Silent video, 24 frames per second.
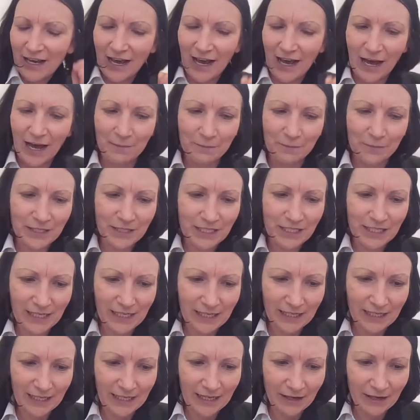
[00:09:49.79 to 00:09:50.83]

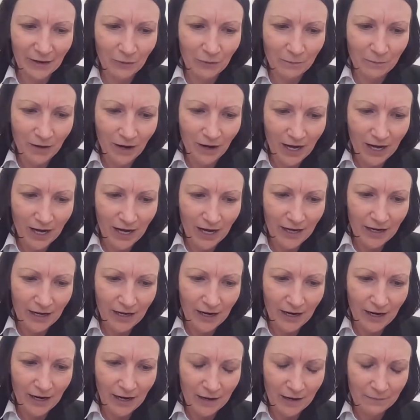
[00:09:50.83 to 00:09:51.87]
particularly on
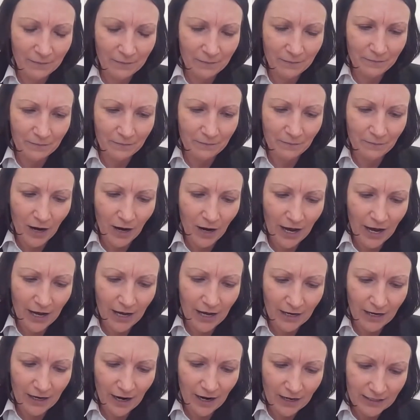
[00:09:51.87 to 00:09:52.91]

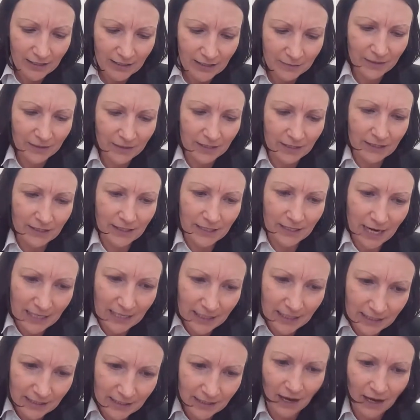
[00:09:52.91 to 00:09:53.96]
my husband's
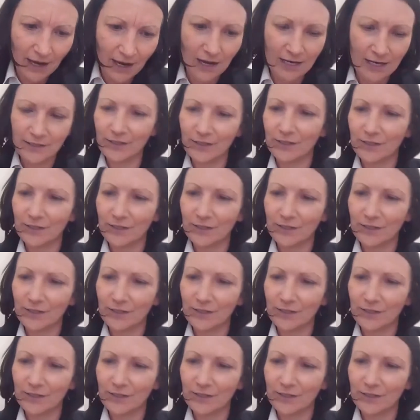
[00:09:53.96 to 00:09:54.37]
dad's side.